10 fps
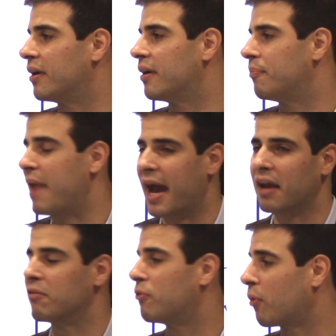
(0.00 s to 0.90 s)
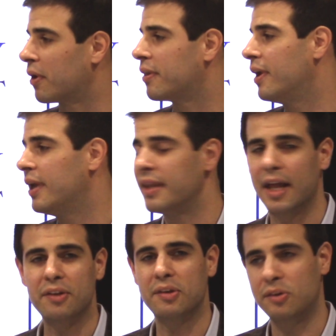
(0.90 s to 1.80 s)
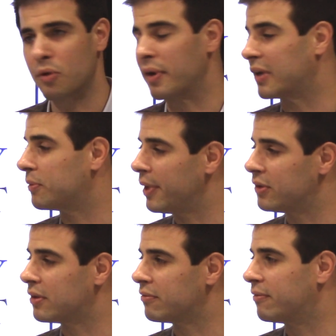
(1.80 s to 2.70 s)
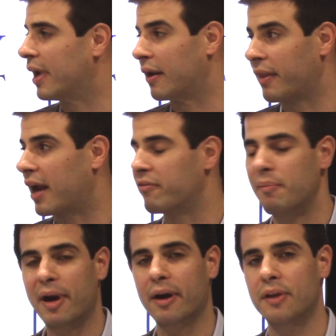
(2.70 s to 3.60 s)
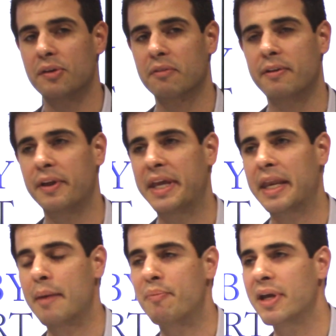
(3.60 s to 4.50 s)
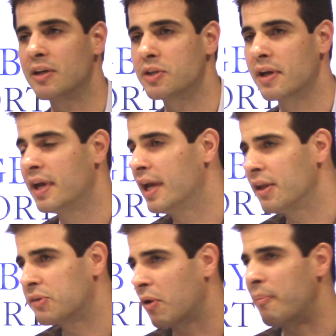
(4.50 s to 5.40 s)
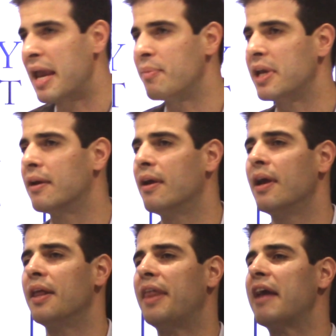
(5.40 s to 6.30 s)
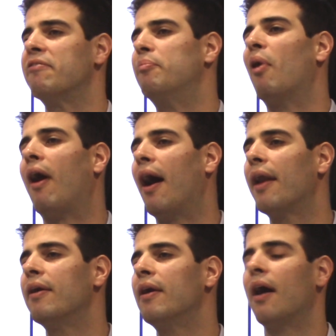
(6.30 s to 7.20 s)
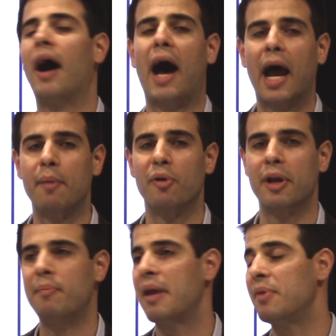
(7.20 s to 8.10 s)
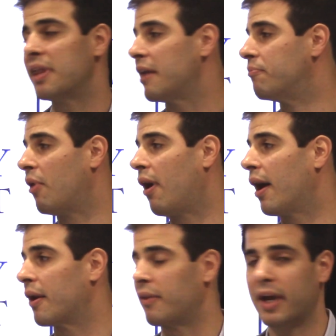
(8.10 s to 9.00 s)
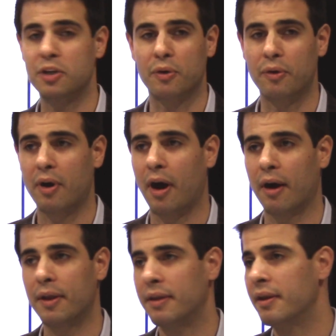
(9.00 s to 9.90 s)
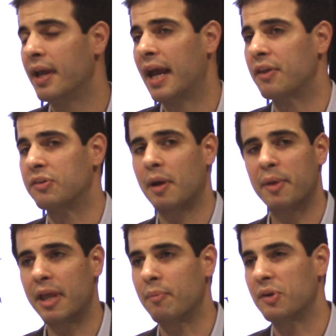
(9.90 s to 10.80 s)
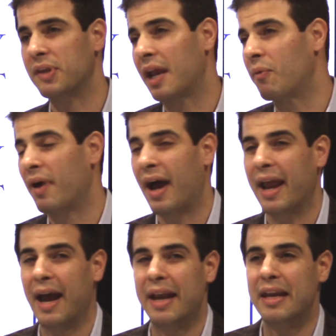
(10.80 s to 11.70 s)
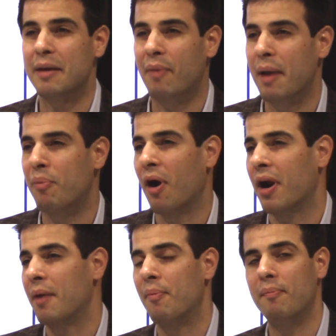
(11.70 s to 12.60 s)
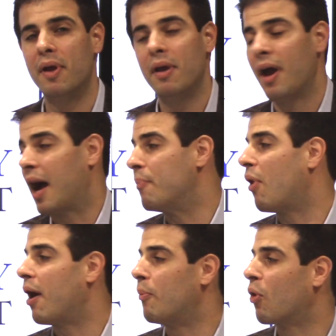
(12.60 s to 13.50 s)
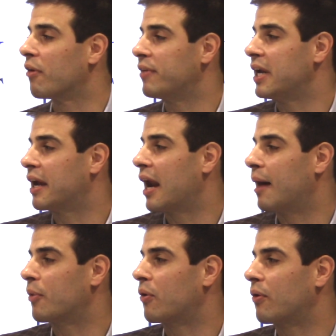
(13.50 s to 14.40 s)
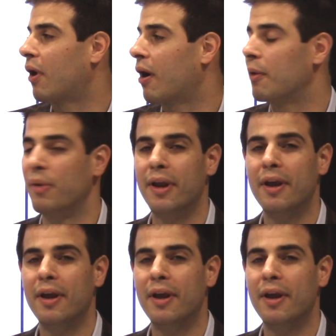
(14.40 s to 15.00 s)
back and forth. That's too expensive. And a lot of Americans are feeling that pinch. And so maybe they've bought a hybrid, maybe they bought an electrical car, and some of them are saying, well, I did my part, I bought more of an economical car, but